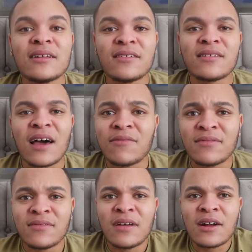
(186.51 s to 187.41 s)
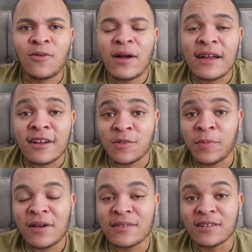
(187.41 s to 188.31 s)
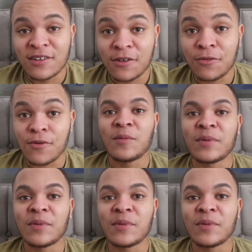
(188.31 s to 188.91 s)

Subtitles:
just have a great experience in general,